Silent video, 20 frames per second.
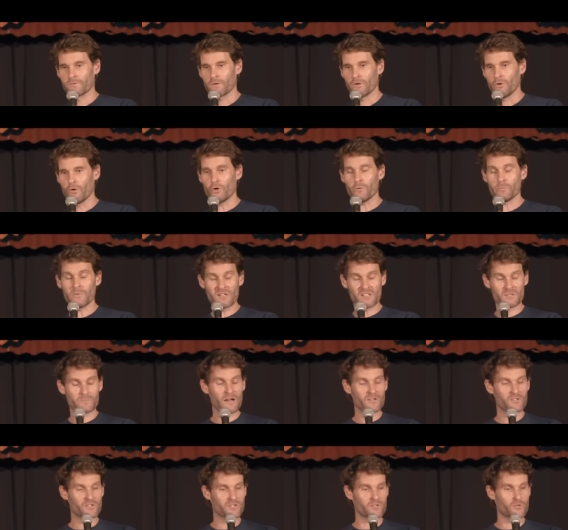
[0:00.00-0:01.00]
Hurt me as
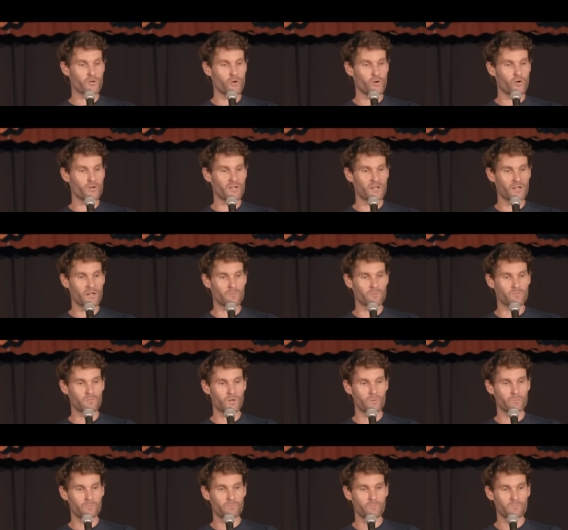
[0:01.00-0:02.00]
much as it hurt him.
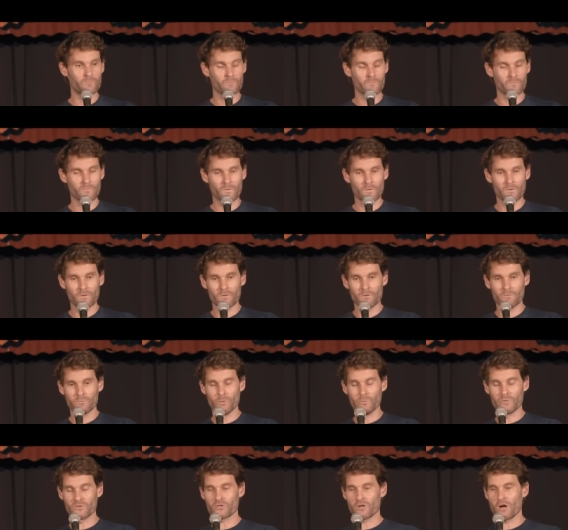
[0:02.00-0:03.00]
I
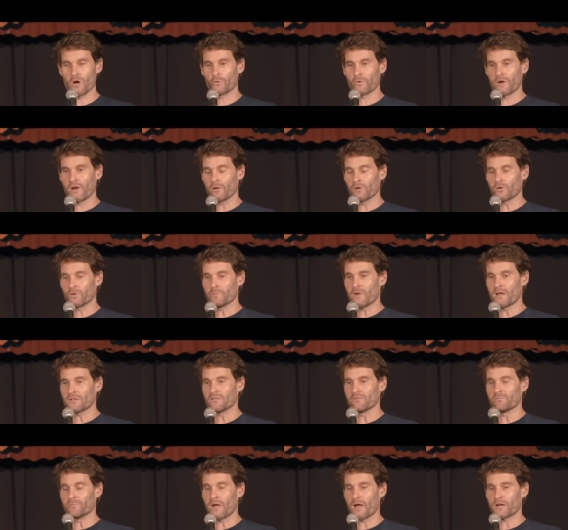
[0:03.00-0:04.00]
put my shoulder out. I got a
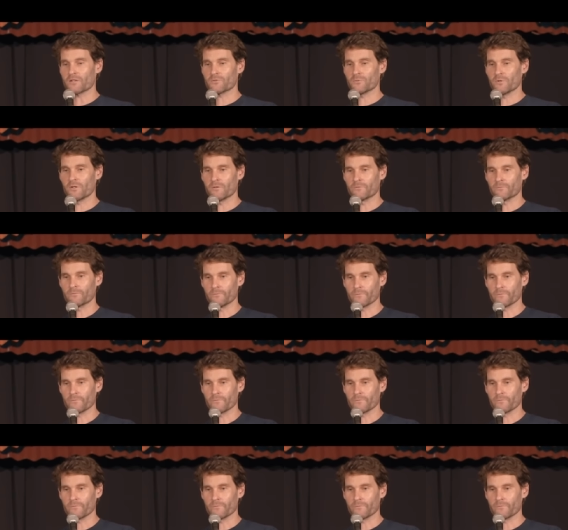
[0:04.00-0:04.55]
massive backswing.